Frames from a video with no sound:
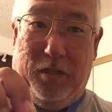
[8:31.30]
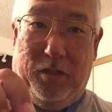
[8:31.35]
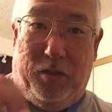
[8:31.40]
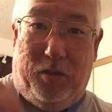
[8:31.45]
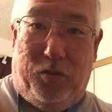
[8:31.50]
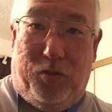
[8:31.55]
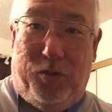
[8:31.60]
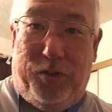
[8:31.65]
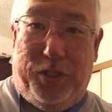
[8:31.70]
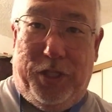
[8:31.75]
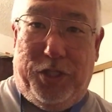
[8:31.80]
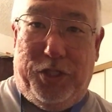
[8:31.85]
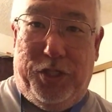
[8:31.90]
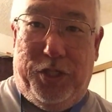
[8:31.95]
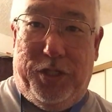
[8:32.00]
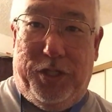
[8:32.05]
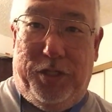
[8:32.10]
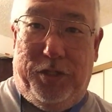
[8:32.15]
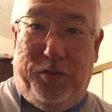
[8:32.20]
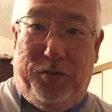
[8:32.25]
lure that
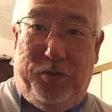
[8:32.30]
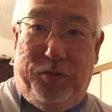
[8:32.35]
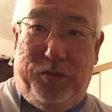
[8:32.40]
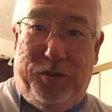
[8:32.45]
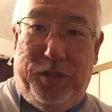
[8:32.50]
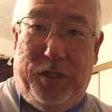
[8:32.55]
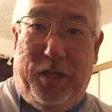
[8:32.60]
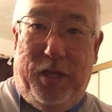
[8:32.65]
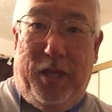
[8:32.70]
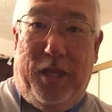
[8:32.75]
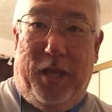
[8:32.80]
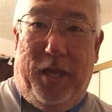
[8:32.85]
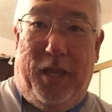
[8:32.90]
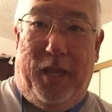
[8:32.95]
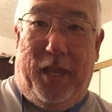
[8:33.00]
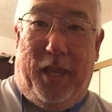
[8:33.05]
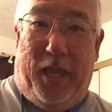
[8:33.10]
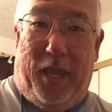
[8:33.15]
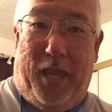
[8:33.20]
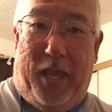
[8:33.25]
you're going to use,
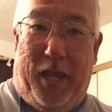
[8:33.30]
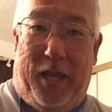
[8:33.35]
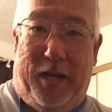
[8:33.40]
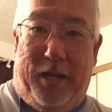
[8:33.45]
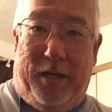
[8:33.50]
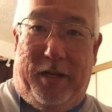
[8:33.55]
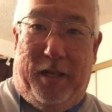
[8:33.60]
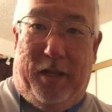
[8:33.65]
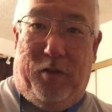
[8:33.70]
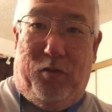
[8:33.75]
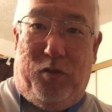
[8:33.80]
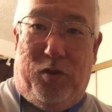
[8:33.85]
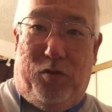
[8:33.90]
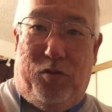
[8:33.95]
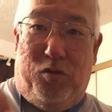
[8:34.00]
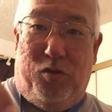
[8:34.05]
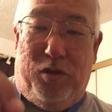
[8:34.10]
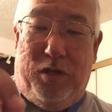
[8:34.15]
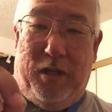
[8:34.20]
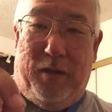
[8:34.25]
and it will
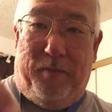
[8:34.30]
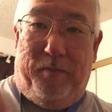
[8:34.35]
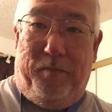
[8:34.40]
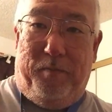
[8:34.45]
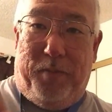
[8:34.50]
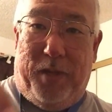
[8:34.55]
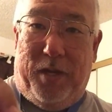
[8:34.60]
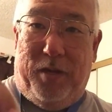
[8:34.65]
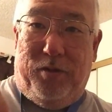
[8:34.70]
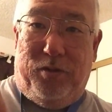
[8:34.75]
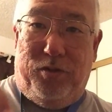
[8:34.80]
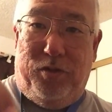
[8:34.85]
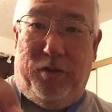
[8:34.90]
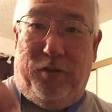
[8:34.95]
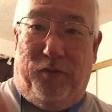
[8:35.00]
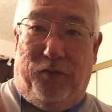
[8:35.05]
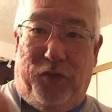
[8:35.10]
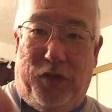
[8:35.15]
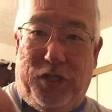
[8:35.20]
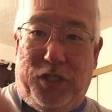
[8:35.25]
hook up better to
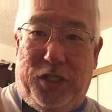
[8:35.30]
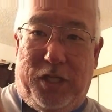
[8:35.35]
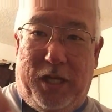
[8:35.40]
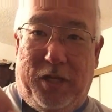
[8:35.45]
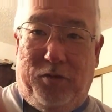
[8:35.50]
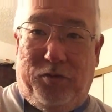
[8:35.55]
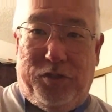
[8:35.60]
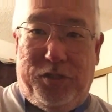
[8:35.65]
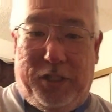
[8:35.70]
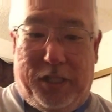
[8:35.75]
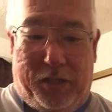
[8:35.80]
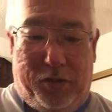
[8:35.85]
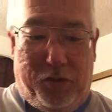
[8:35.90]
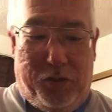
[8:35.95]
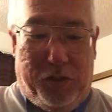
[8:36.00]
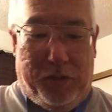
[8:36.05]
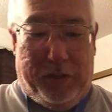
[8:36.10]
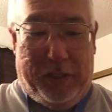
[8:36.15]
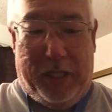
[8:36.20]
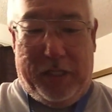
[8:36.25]
the fish and will stay
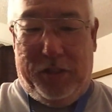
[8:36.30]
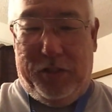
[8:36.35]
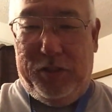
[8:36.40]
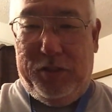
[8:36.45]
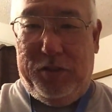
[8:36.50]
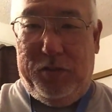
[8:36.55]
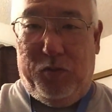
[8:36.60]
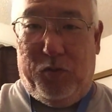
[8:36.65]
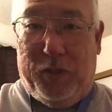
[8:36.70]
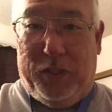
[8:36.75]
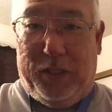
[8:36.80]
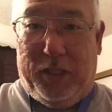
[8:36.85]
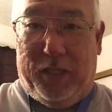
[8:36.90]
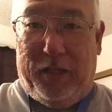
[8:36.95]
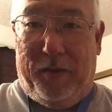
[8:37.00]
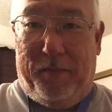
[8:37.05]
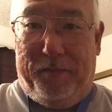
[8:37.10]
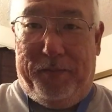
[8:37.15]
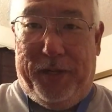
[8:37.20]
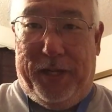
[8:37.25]
hooked. That's what the
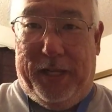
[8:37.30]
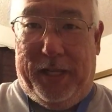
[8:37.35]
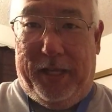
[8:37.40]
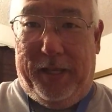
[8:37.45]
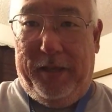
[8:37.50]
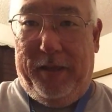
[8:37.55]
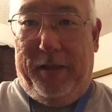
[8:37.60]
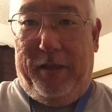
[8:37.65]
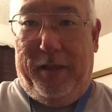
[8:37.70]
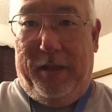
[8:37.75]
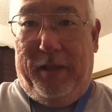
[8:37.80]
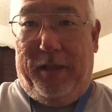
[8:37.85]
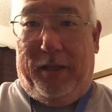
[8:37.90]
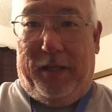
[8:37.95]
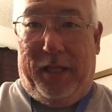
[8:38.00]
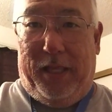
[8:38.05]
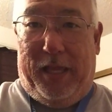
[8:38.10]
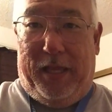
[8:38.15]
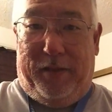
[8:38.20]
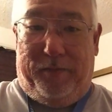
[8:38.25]
company
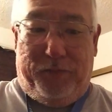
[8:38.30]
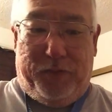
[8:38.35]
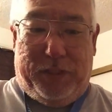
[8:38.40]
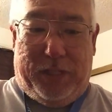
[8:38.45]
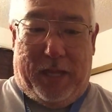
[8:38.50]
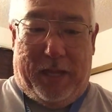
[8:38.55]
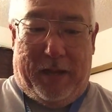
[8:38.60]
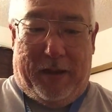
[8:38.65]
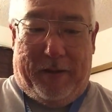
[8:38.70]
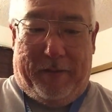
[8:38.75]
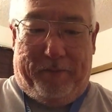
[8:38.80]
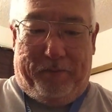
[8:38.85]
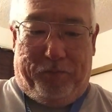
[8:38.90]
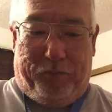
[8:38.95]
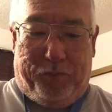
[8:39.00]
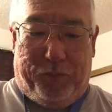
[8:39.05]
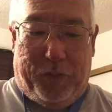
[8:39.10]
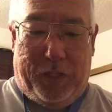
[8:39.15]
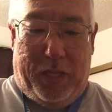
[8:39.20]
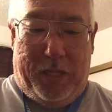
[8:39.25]
claims.
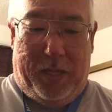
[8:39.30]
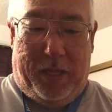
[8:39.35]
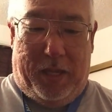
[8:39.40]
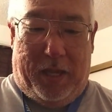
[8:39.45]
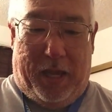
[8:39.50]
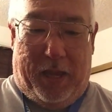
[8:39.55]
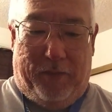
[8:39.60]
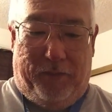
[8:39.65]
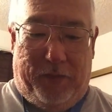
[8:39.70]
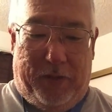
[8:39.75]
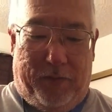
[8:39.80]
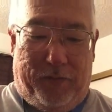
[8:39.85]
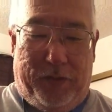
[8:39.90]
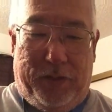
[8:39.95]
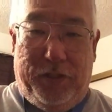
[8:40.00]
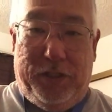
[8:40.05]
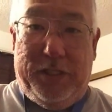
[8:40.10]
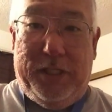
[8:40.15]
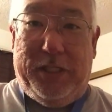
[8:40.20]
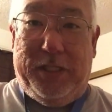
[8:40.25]
I've never
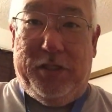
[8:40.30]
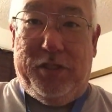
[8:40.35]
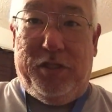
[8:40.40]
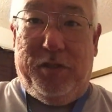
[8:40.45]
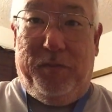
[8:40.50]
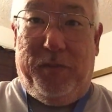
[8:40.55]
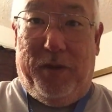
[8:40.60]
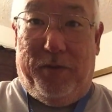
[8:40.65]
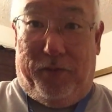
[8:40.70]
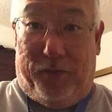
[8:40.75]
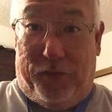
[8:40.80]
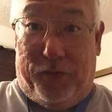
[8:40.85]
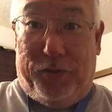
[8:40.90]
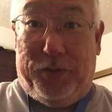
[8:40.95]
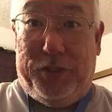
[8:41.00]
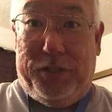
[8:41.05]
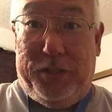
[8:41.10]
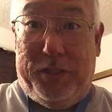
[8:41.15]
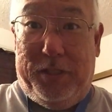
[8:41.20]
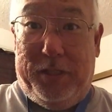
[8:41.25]
used it. This would be the
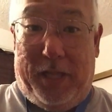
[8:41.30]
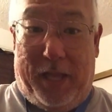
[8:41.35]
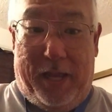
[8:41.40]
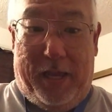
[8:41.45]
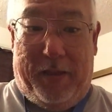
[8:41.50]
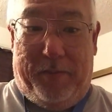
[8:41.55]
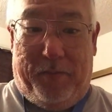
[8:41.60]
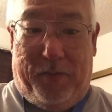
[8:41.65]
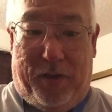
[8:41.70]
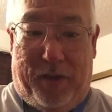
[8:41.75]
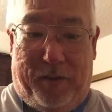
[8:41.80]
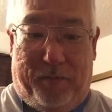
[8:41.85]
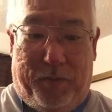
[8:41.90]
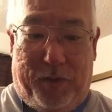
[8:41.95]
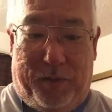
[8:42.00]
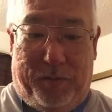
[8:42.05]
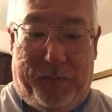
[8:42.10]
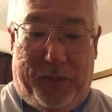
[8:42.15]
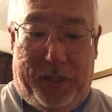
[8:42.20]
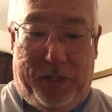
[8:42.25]
first time I'm
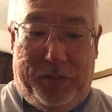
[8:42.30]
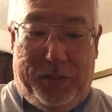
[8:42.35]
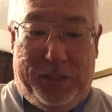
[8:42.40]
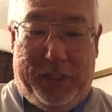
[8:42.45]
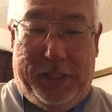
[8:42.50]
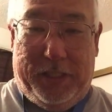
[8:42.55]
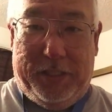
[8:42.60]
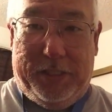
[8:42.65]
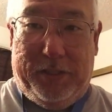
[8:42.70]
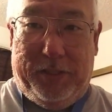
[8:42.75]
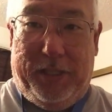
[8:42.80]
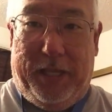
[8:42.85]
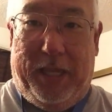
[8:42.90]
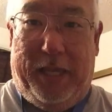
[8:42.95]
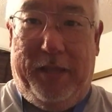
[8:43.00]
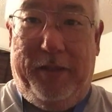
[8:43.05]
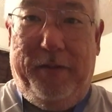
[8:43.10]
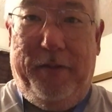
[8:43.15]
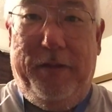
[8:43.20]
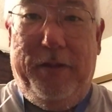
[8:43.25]
going to be using this.
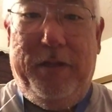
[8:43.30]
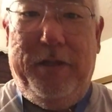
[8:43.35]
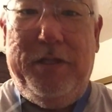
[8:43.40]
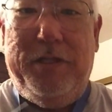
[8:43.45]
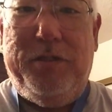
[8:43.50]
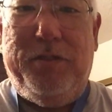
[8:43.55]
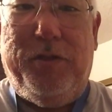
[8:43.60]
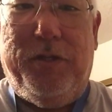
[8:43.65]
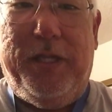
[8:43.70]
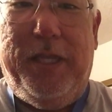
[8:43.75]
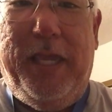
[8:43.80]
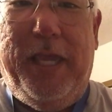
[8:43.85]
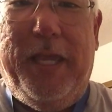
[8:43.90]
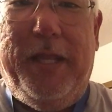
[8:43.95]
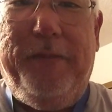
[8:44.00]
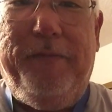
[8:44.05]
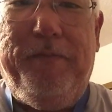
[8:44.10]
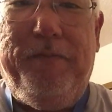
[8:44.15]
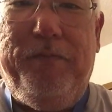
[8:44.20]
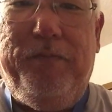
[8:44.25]
Okay, so
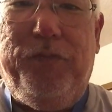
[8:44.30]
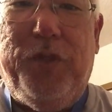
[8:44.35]
again,